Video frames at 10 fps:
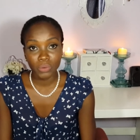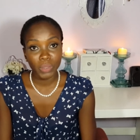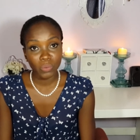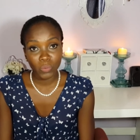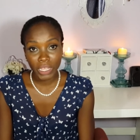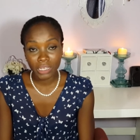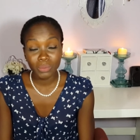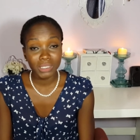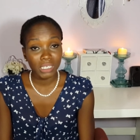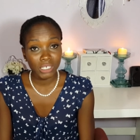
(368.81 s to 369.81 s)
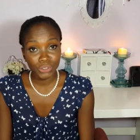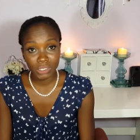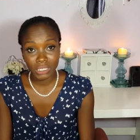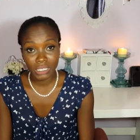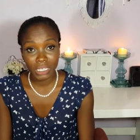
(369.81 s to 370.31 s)
It went well. It was
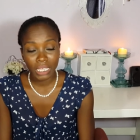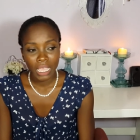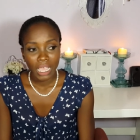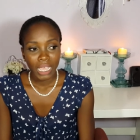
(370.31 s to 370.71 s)
interesting.